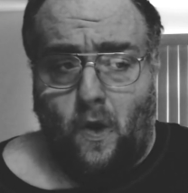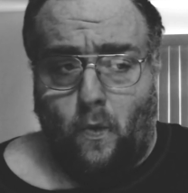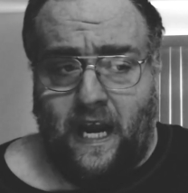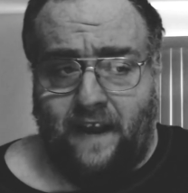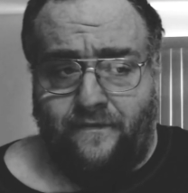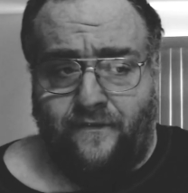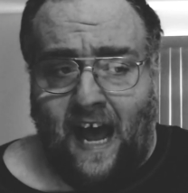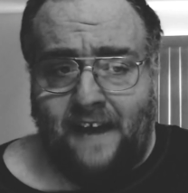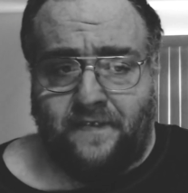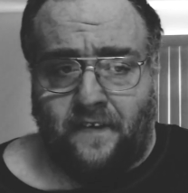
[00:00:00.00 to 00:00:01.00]
we had
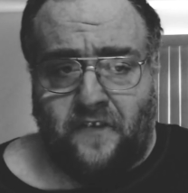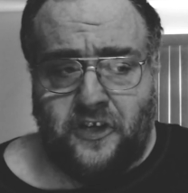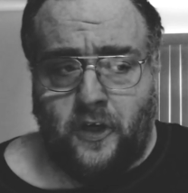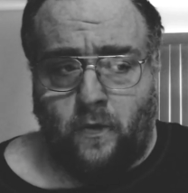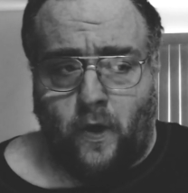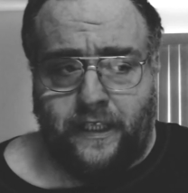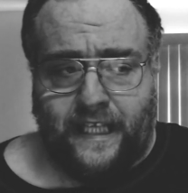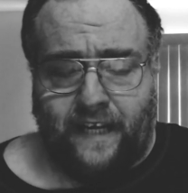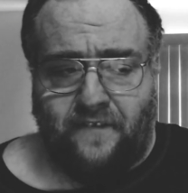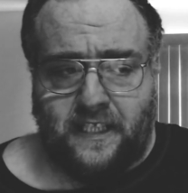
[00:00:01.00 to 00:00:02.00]
five Division One
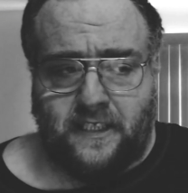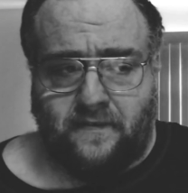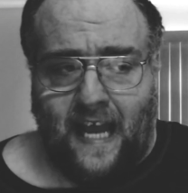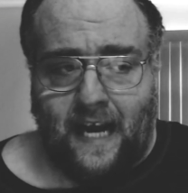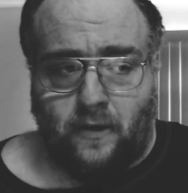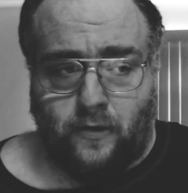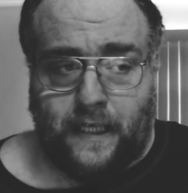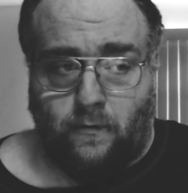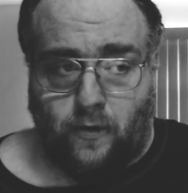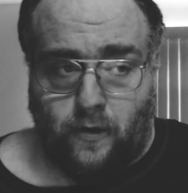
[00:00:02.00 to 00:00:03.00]
defensive tackles
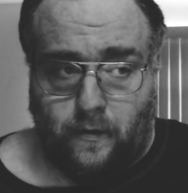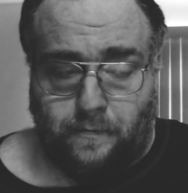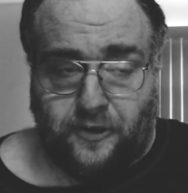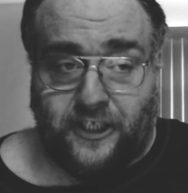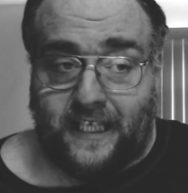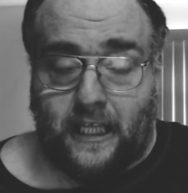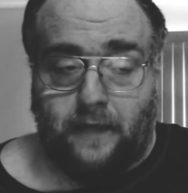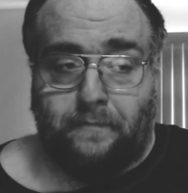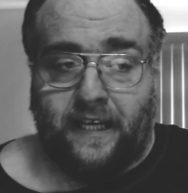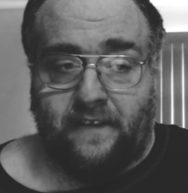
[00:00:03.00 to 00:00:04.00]
that were projected
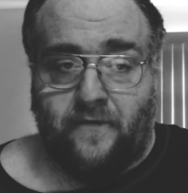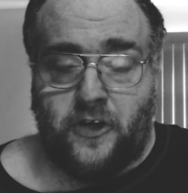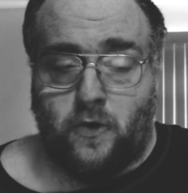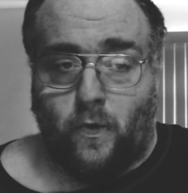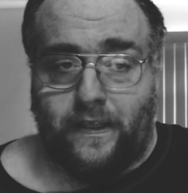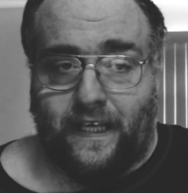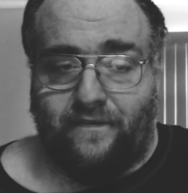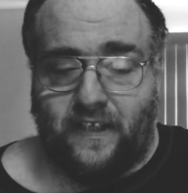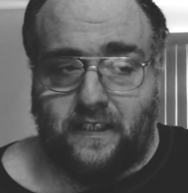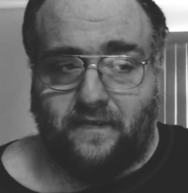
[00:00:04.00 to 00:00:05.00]
to be Division One
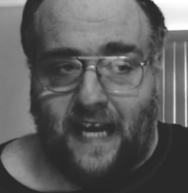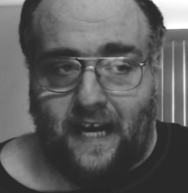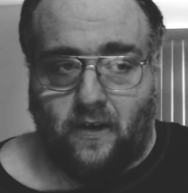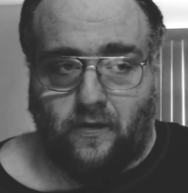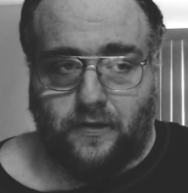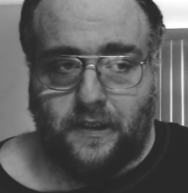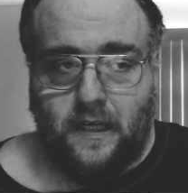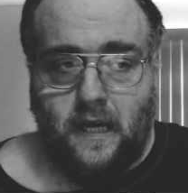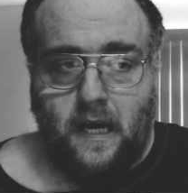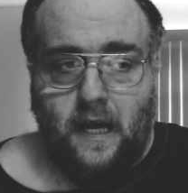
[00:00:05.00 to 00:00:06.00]
defensive tackles
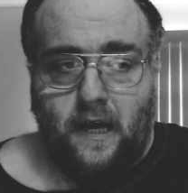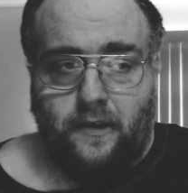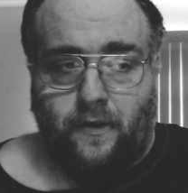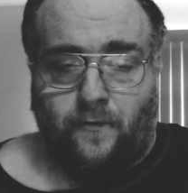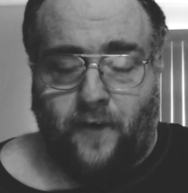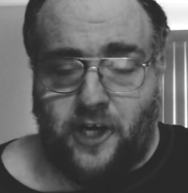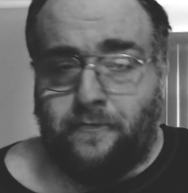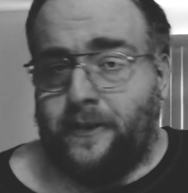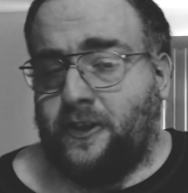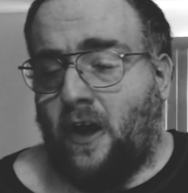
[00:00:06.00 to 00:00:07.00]
their
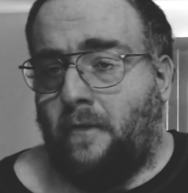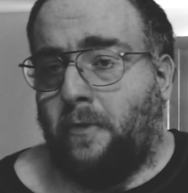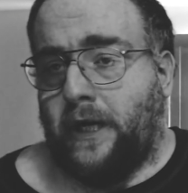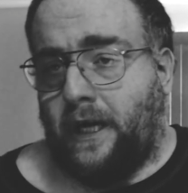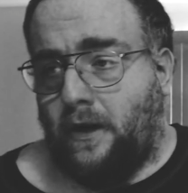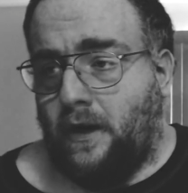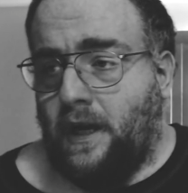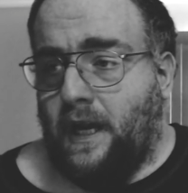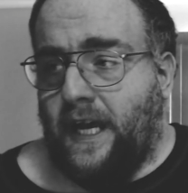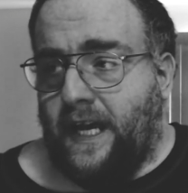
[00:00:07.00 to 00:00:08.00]
freshman sophomore year.
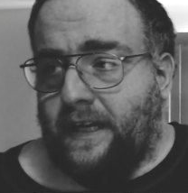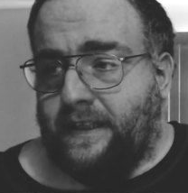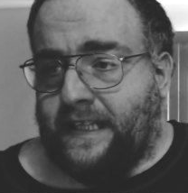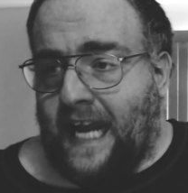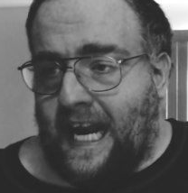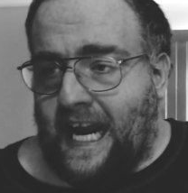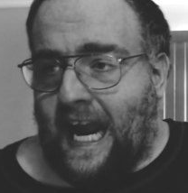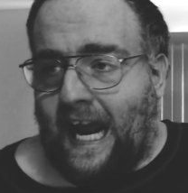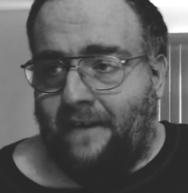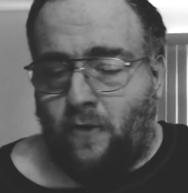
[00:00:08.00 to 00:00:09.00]
They
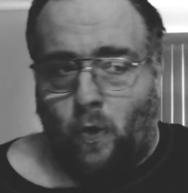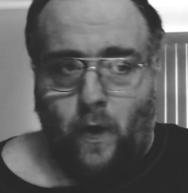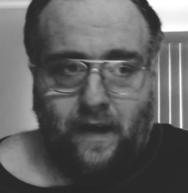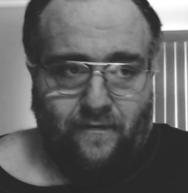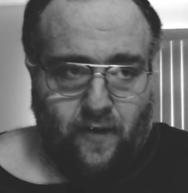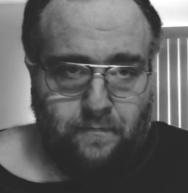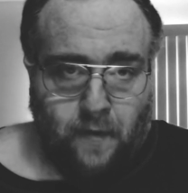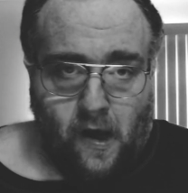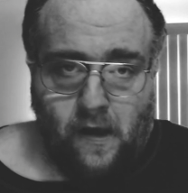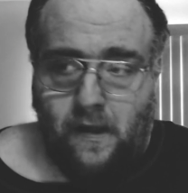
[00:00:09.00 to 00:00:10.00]
have quit
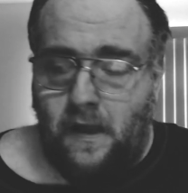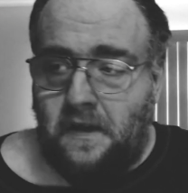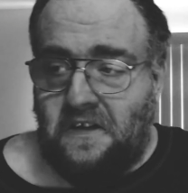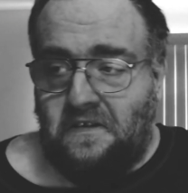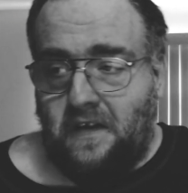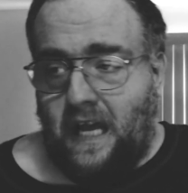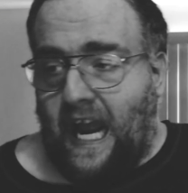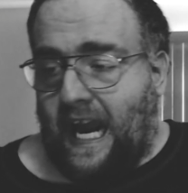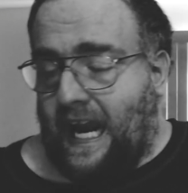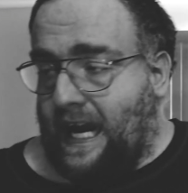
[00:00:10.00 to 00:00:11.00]
football,
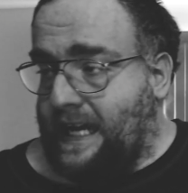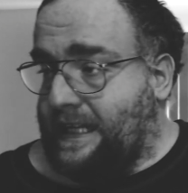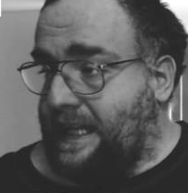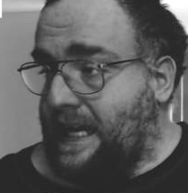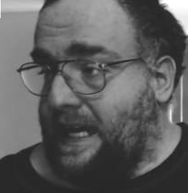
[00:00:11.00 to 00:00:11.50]
and